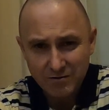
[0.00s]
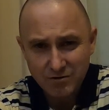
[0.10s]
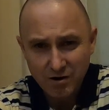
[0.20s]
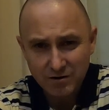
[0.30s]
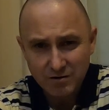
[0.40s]

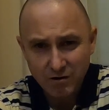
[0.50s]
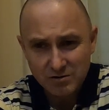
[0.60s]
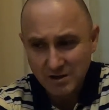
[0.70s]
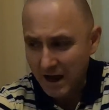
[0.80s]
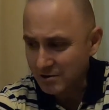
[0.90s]

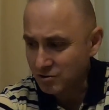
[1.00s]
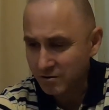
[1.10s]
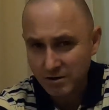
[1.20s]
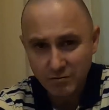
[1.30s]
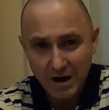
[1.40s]
$30 cash
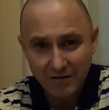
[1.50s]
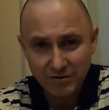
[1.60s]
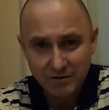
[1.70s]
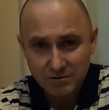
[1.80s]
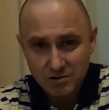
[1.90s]
on you rather
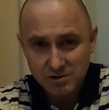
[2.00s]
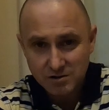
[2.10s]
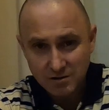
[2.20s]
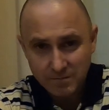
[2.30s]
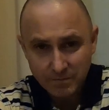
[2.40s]
than just